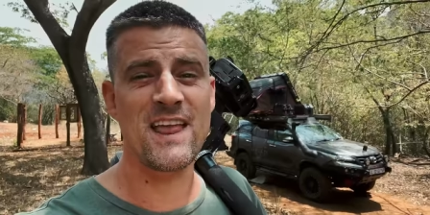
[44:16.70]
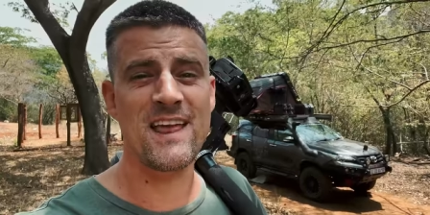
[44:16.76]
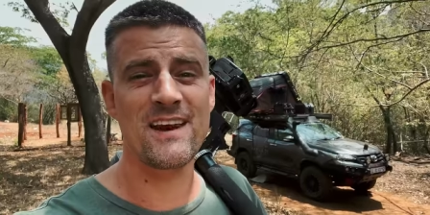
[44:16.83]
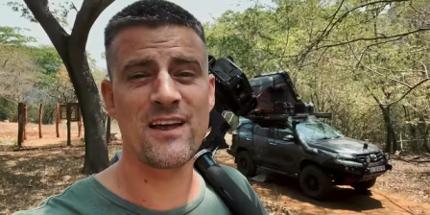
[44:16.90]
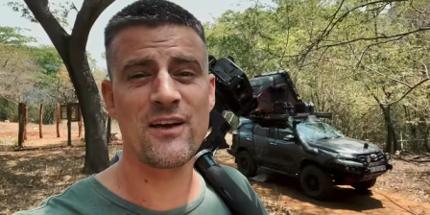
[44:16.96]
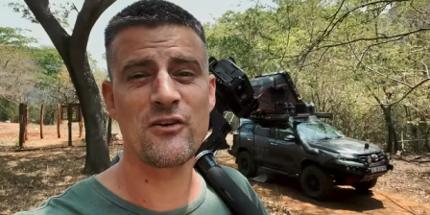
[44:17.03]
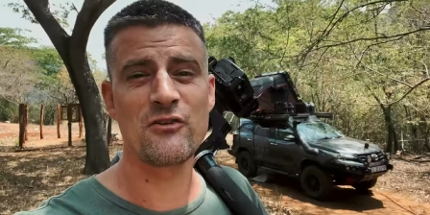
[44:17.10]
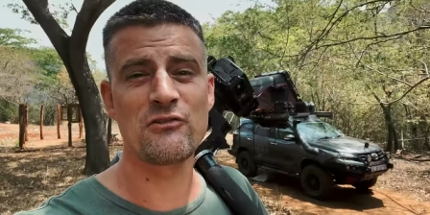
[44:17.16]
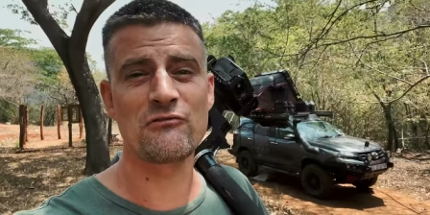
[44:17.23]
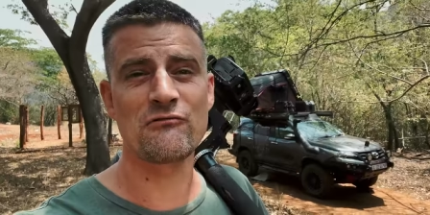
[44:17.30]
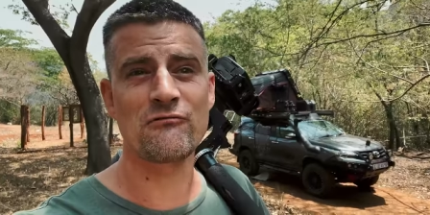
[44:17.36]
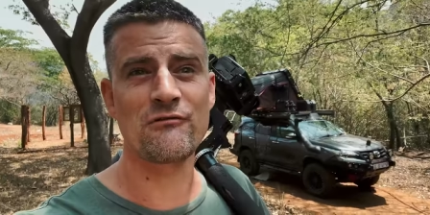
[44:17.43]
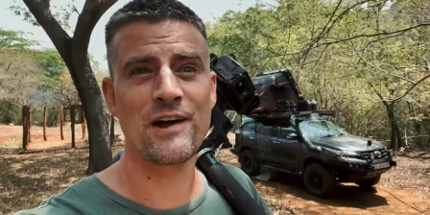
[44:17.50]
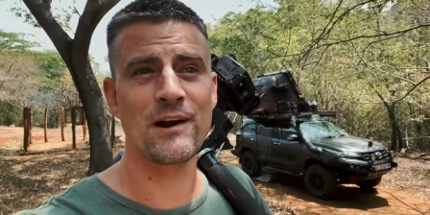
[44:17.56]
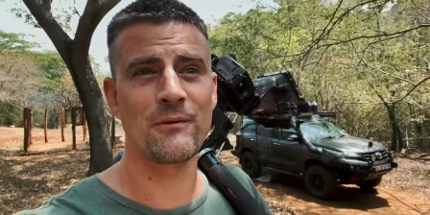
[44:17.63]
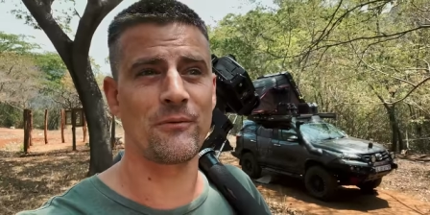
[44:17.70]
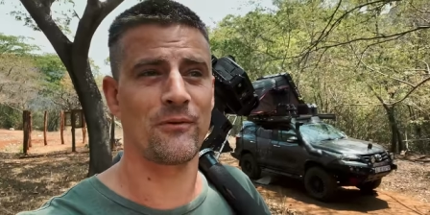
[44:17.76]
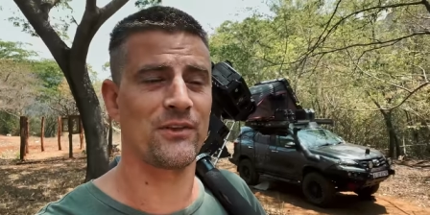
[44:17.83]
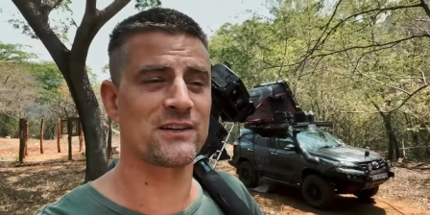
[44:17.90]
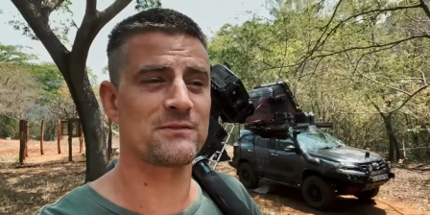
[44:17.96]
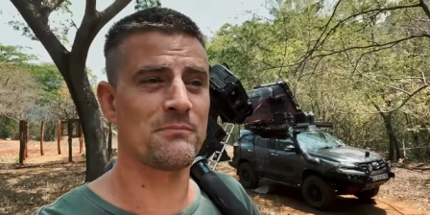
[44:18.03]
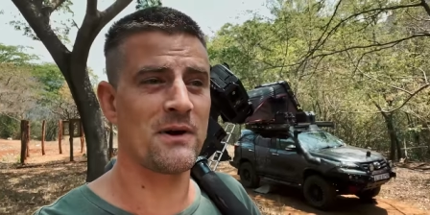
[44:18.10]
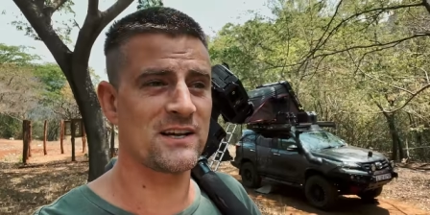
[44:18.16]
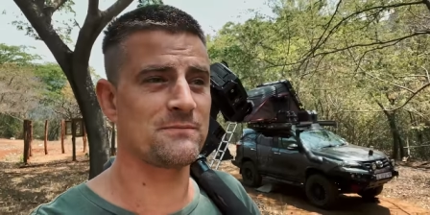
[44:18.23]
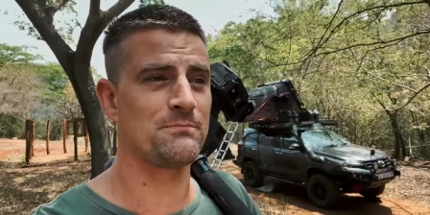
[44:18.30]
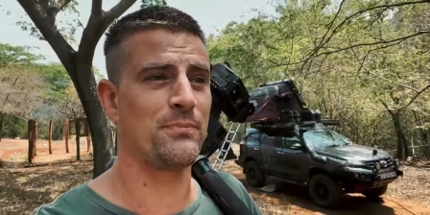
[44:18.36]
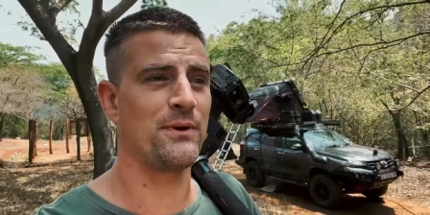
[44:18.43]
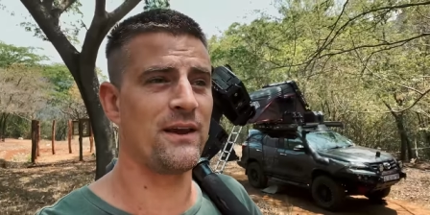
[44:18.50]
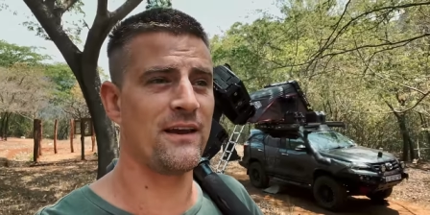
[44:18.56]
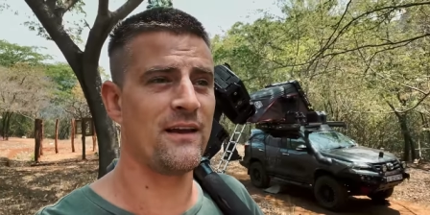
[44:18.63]
incredible. This
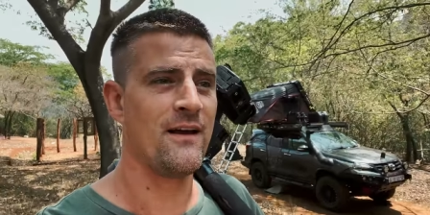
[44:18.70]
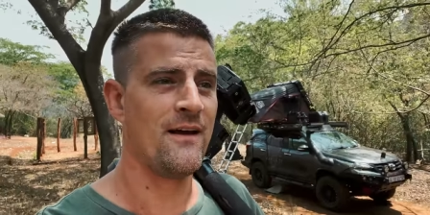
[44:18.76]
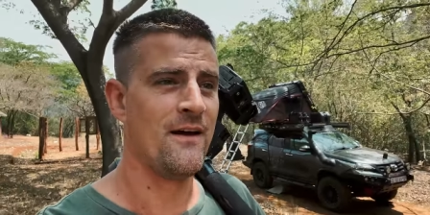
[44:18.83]
must be